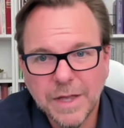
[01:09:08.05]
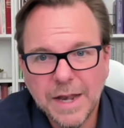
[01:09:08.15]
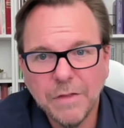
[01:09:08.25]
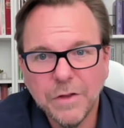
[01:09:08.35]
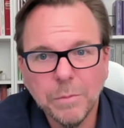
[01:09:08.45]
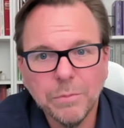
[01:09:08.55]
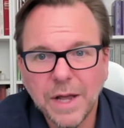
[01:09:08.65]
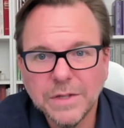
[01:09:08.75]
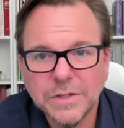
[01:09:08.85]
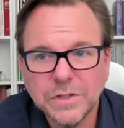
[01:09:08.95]
and how their
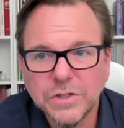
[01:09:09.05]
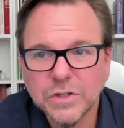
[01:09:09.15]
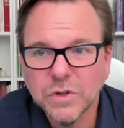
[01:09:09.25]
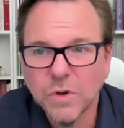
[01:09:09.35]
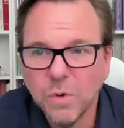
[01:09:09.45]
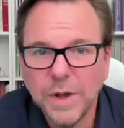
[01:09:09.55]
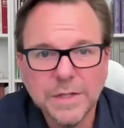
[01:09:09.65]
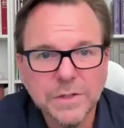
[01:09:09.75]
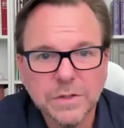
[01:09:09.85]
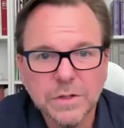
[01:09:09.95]
presence just
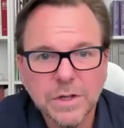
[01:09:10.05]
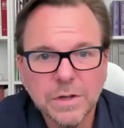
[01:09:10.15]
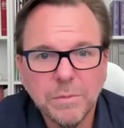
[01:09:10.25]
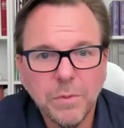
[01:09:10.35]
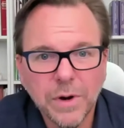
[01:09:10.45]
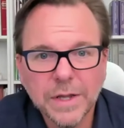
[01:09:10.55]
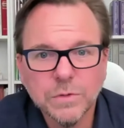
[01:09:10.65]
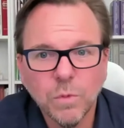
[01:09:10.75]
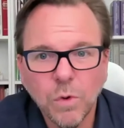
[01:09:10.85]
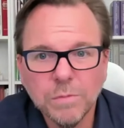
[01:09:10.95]
always
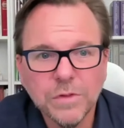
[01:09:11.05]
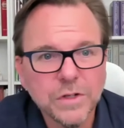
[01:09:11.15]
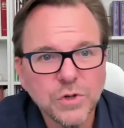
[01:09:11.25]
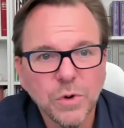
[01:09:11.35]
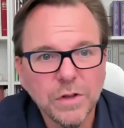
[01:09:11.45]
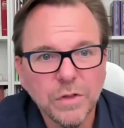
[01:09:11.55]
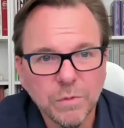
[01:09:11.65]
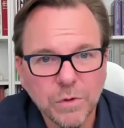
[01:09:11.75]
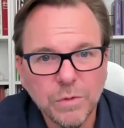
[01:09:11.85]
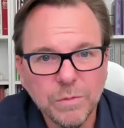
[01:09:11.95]
brings warmth and joy to
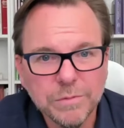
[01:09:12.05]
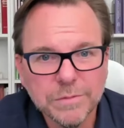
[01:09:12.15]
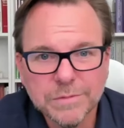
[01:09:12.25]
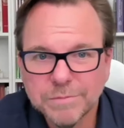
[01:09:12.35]
the room,